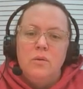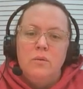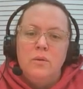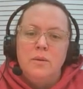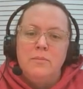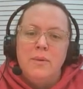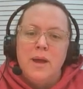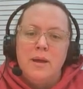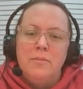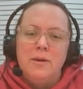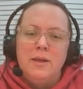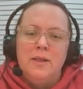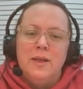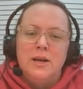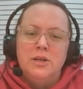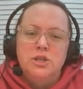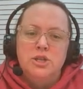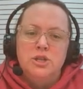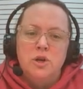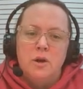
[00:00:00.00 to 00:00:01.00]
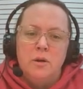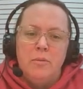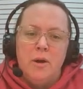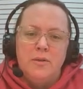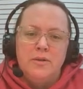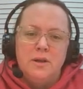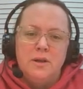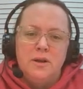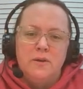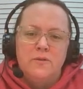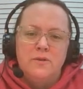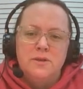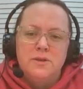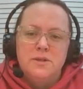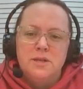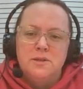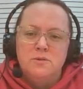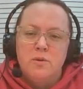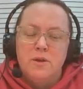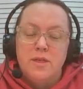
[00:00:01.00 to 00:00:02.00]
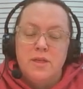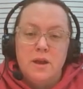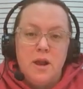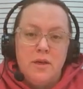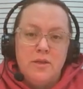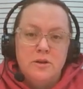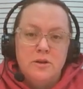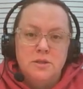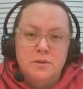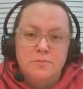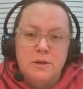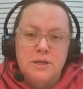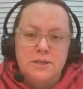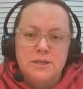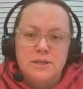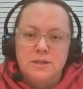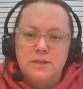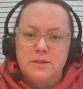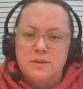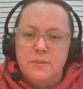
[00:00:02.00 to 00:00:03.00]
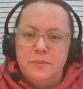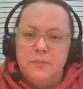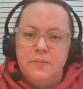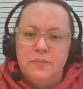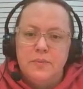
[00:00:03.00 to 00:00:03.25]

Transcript: we may be less sure about the differences within other species.